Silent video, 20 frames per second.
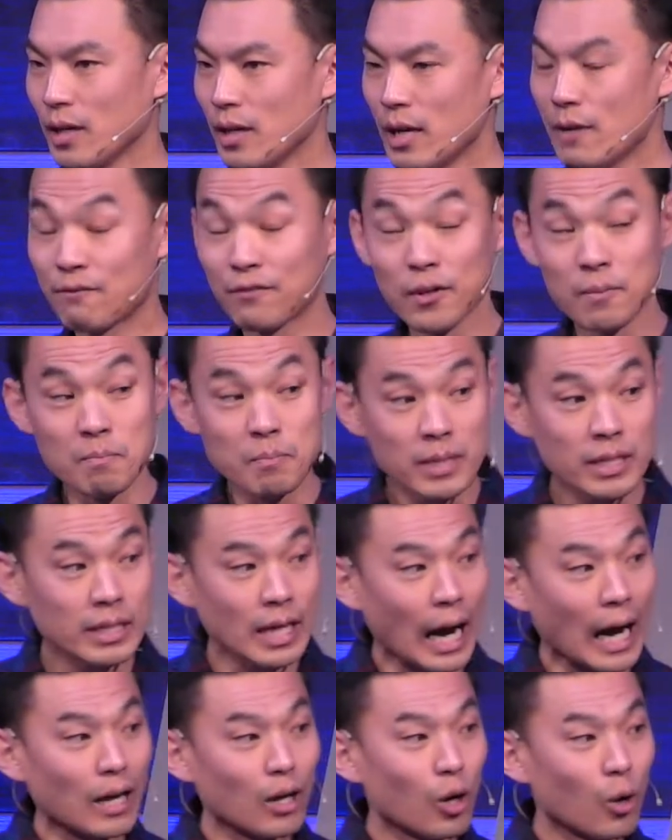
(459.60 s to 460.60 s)
And for me,
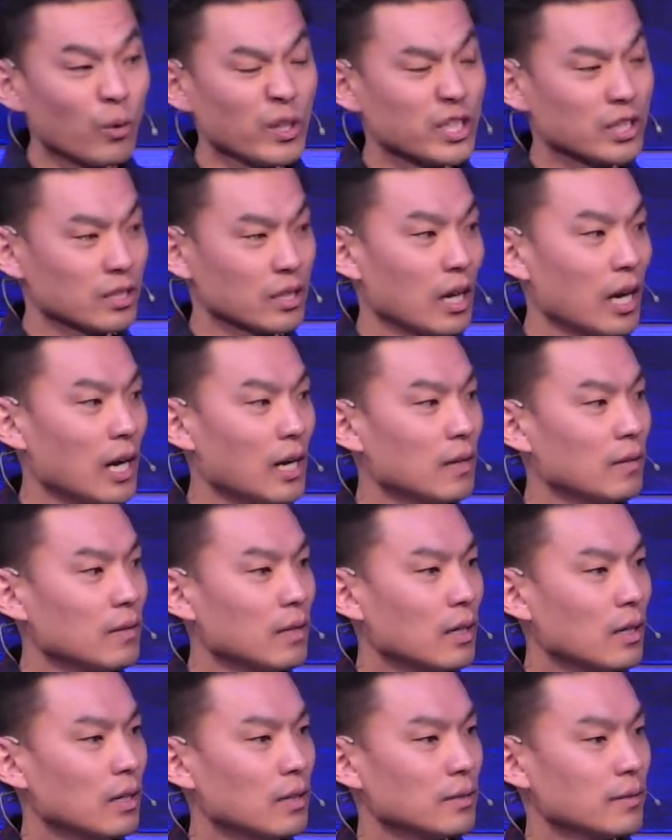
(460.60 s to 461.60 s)
I always thought
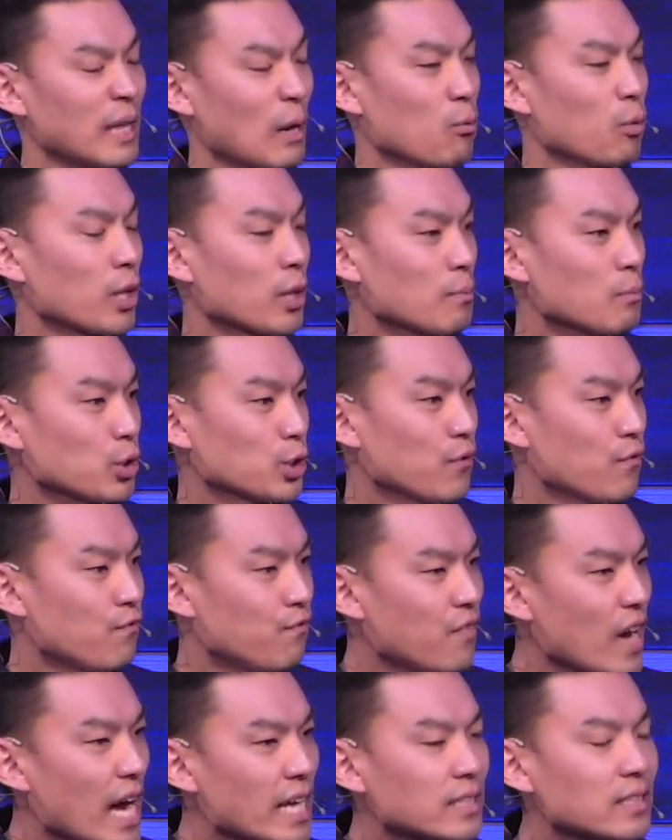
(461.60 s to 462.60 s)
that one of the most
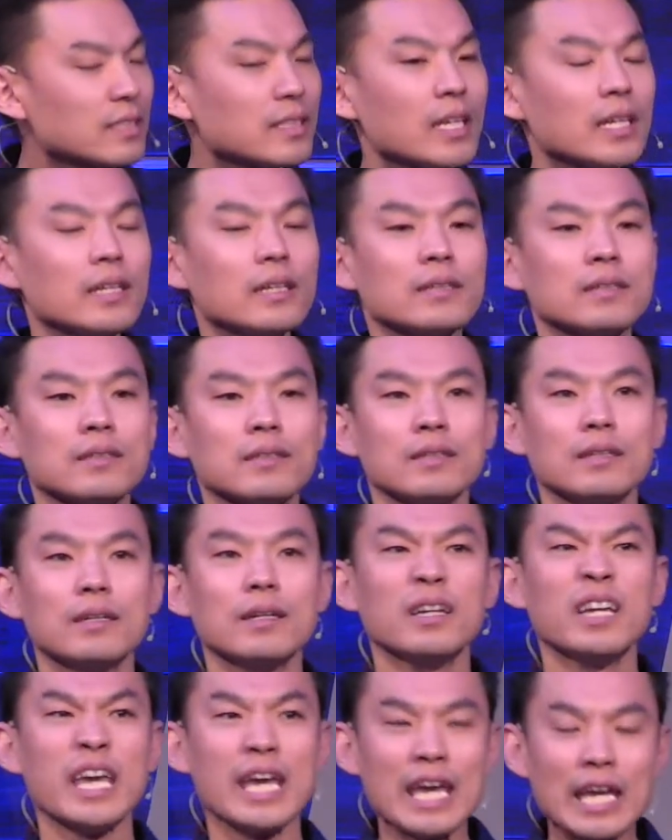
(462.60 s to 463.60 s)
fascinating
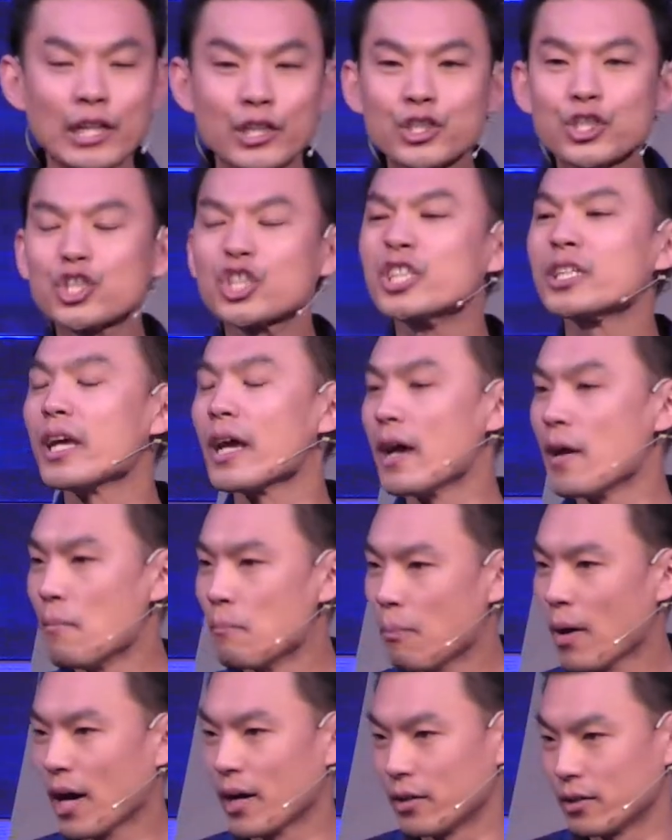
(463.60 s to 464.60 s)
ancient
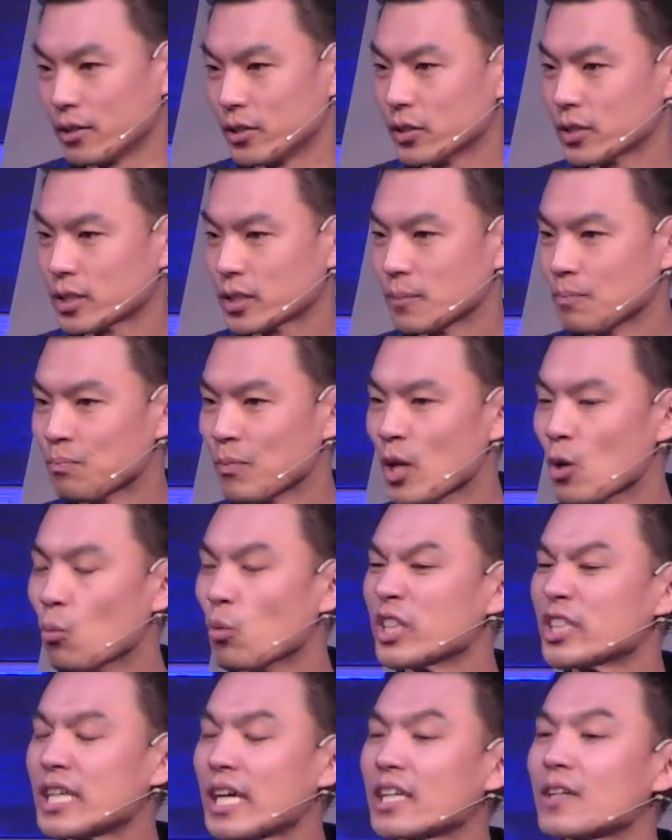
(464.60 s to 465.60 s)
empires
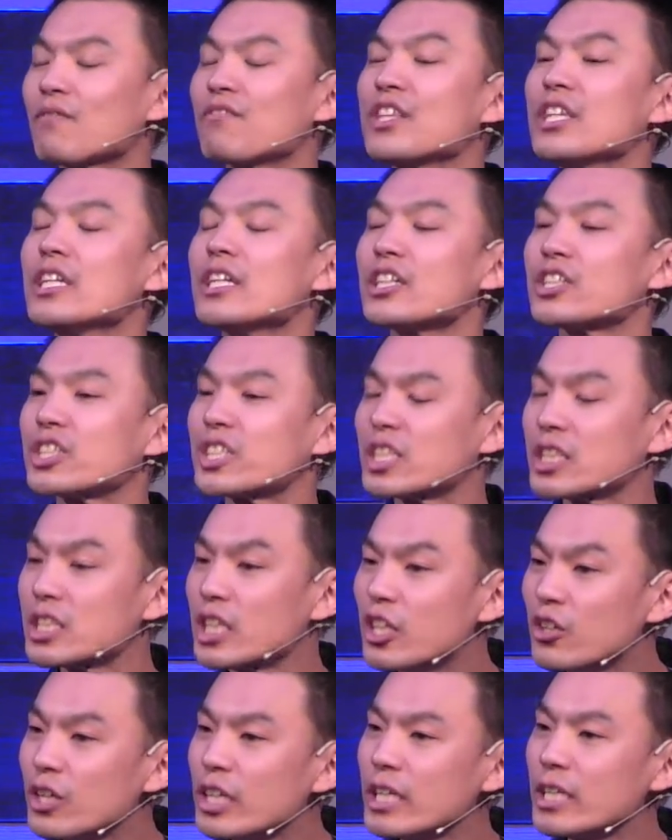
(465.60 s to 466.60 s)
was that of the
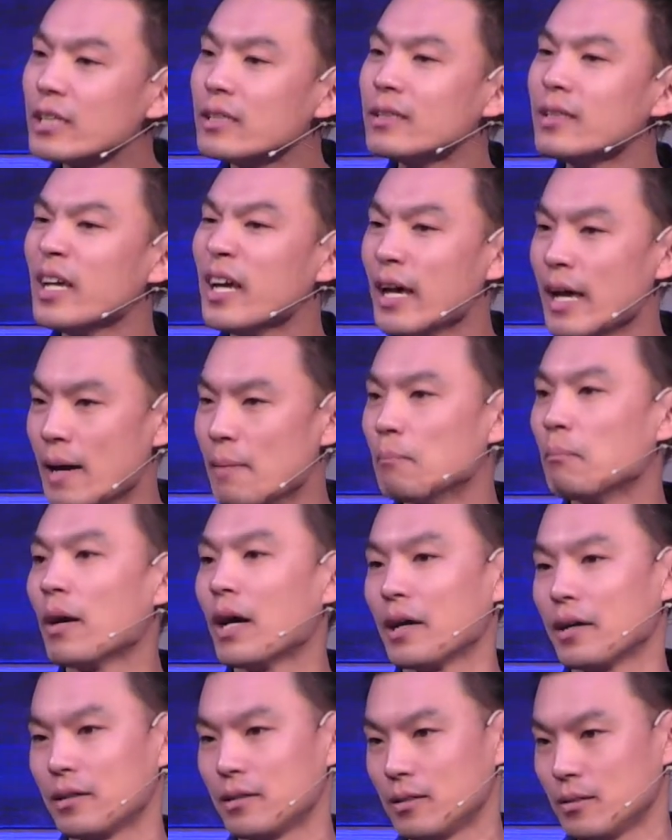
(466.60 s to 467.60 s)
Assyrian
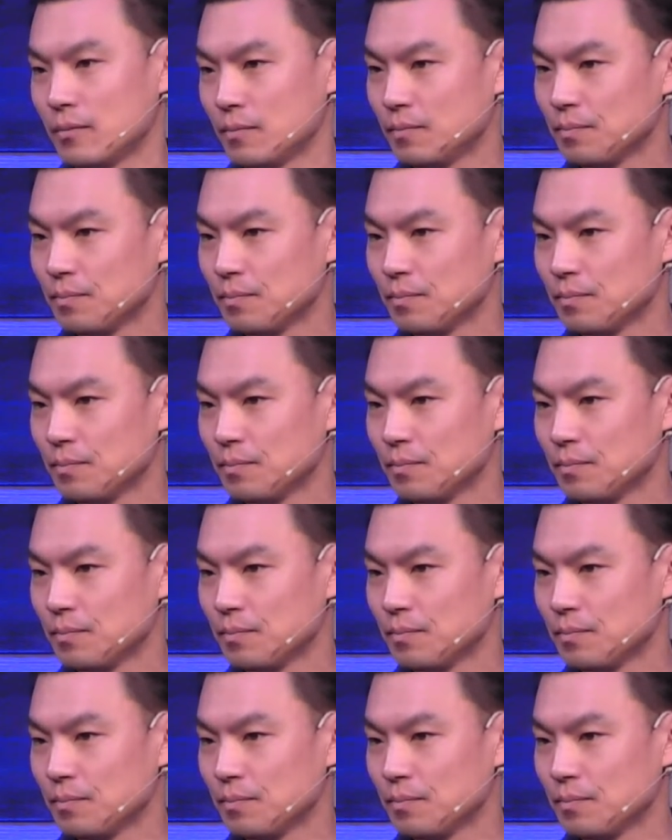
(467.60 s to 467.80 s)
Empire.